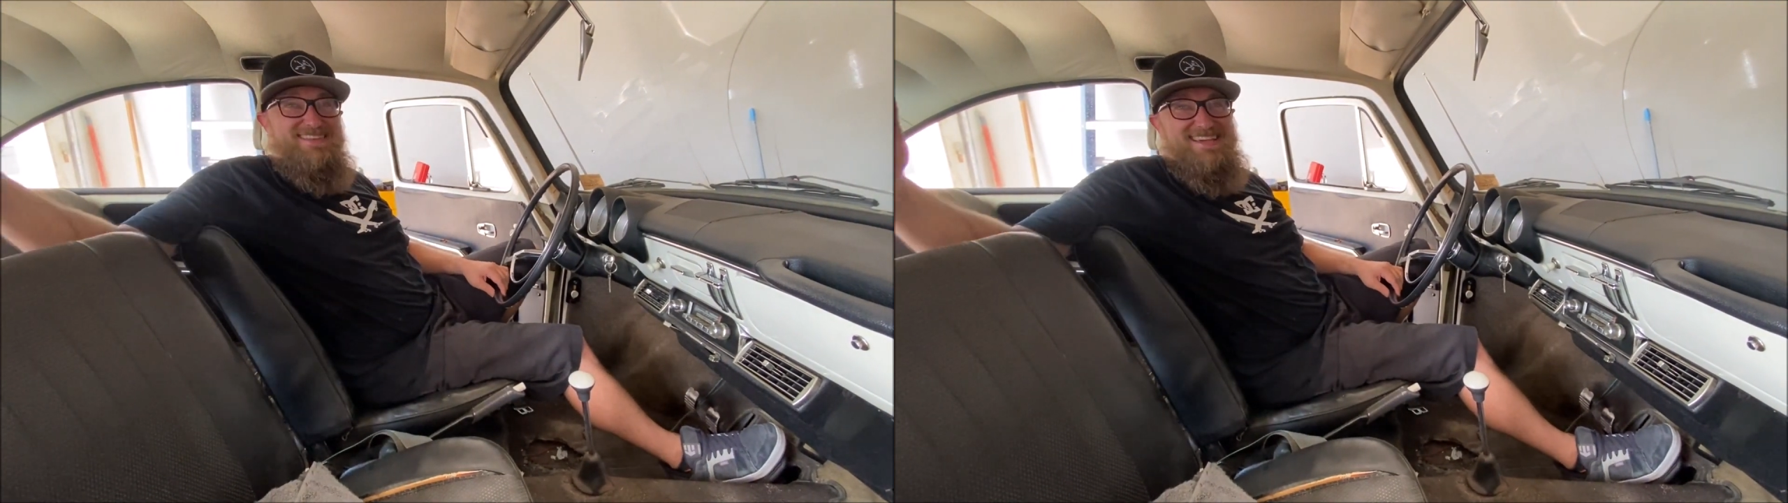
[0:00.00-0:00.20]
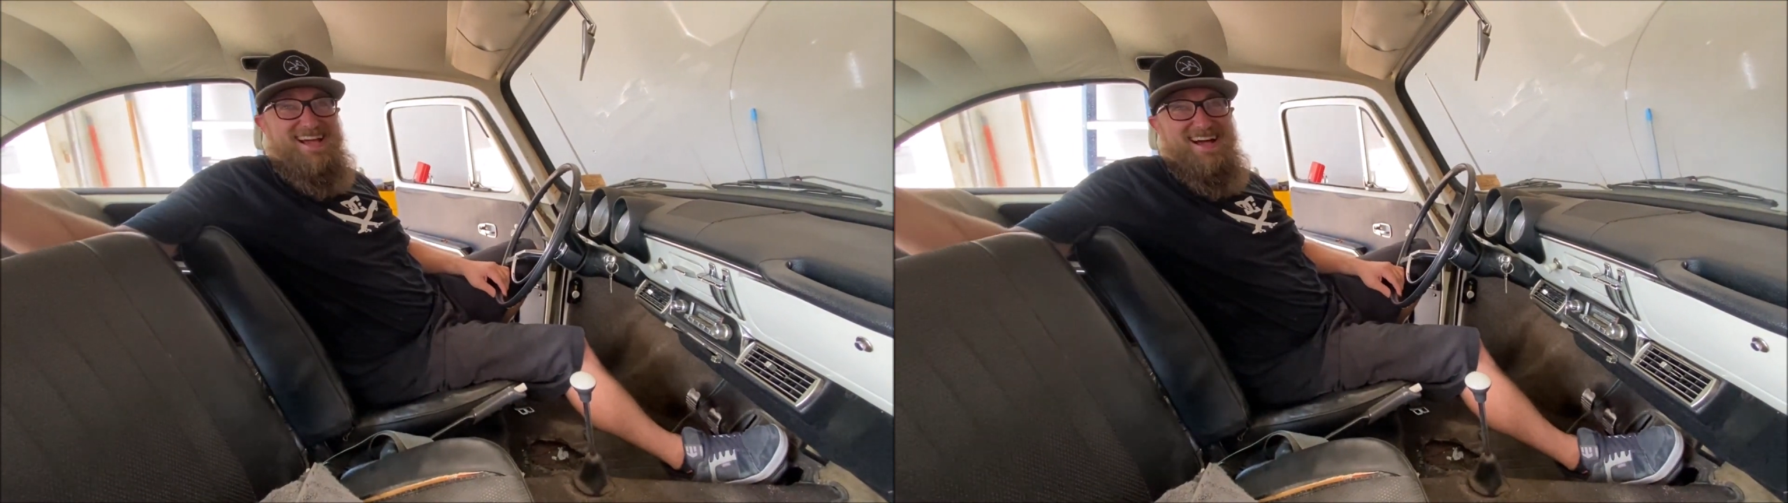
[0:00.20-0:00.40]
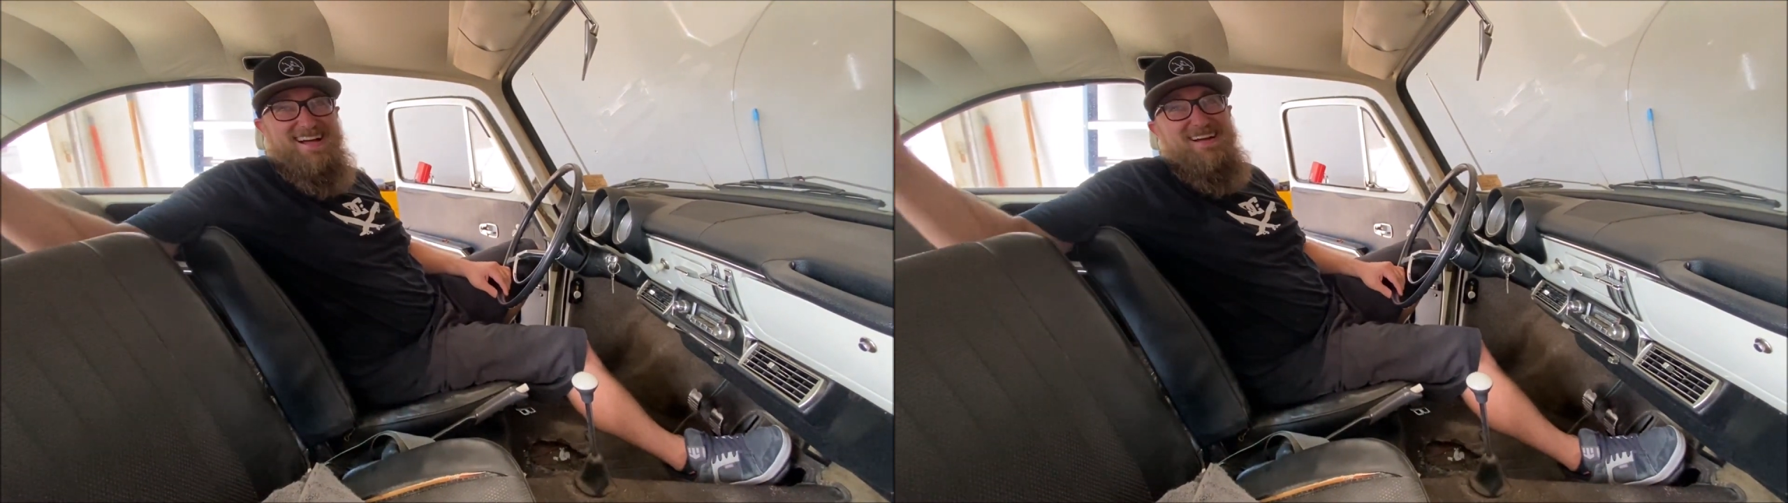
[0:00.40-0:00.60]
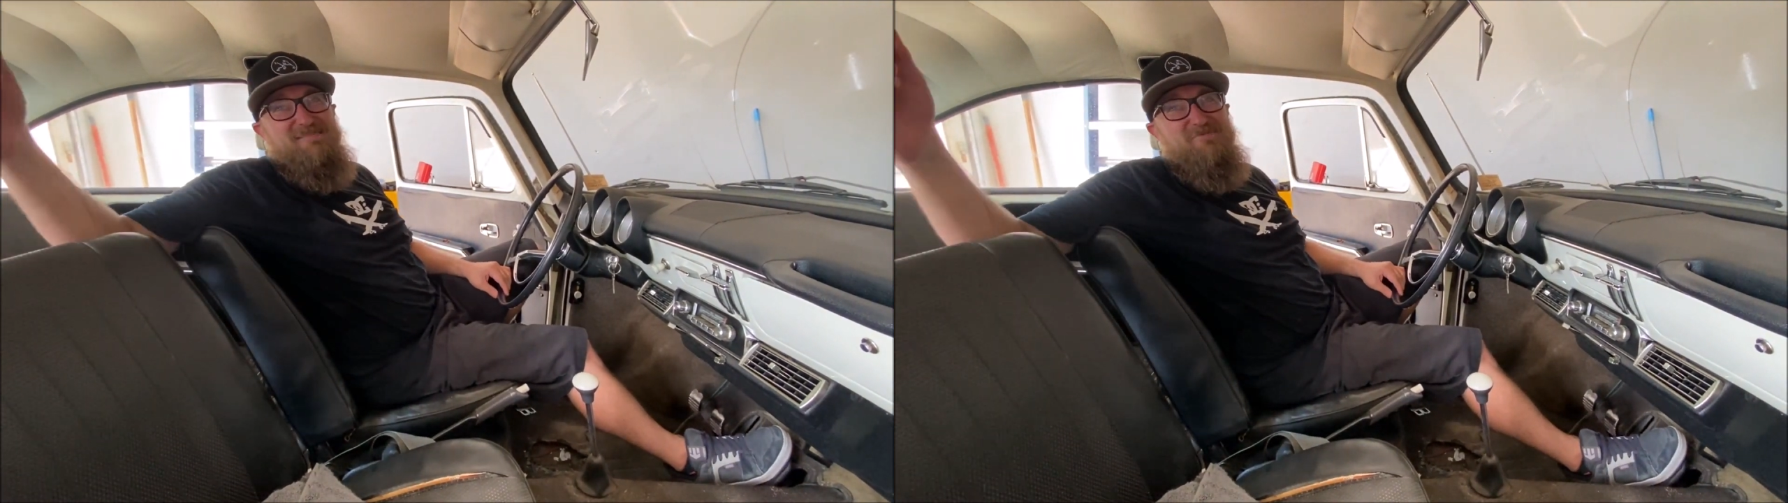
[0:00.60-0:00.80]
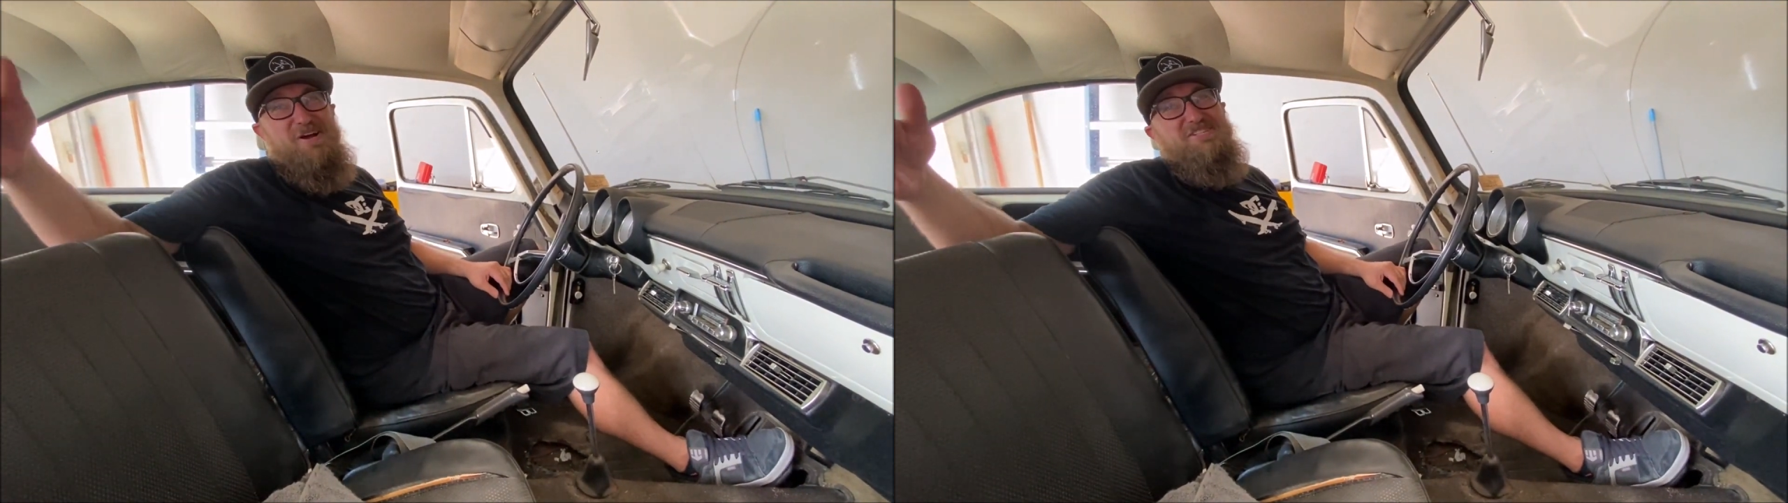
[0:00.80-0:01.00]

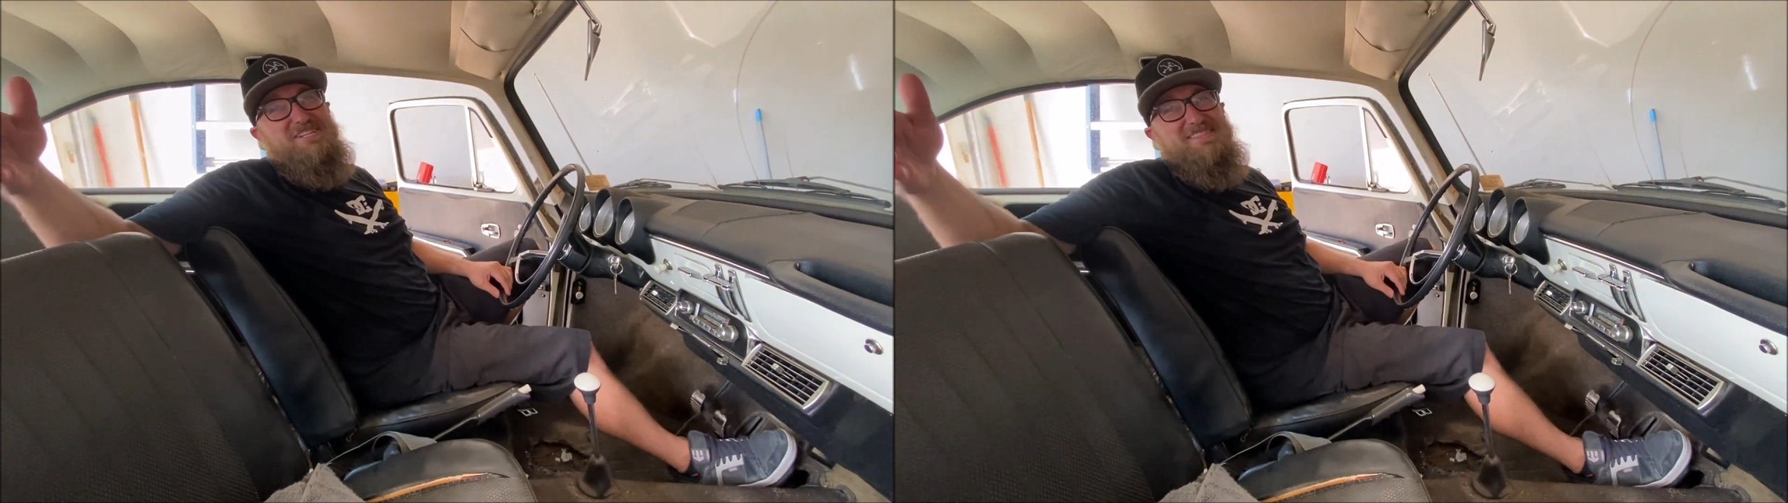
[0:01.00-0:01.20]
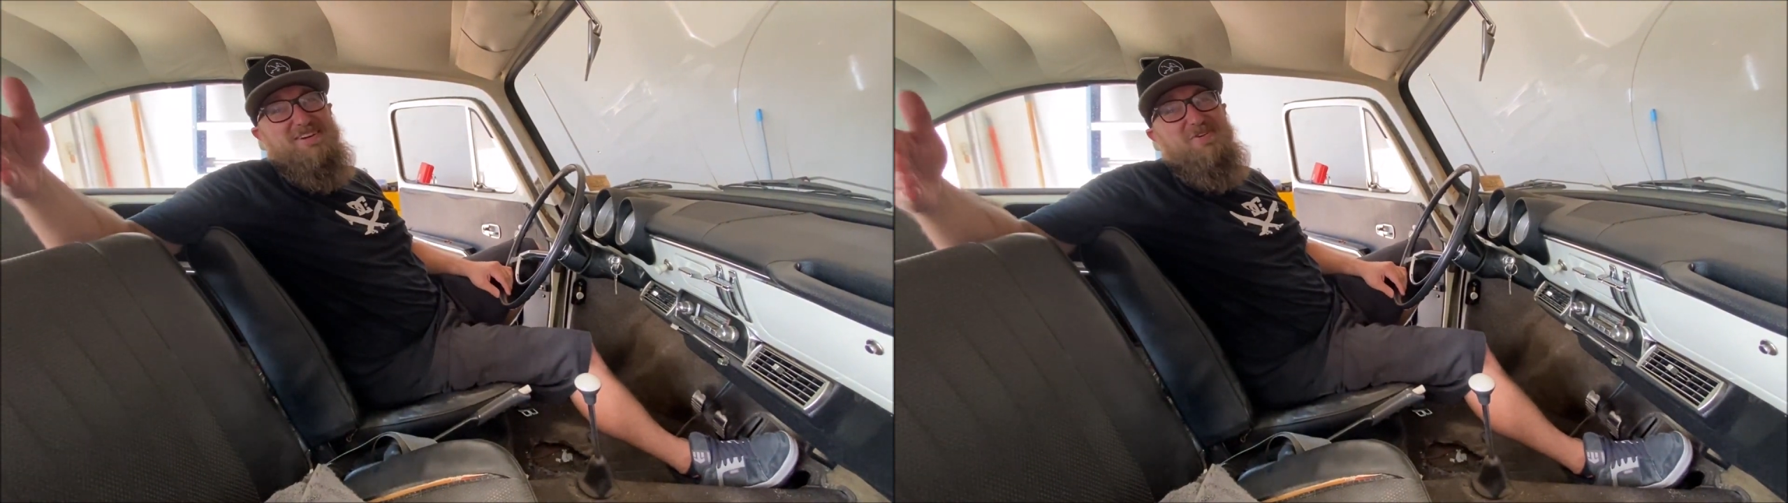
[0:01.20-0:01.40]
the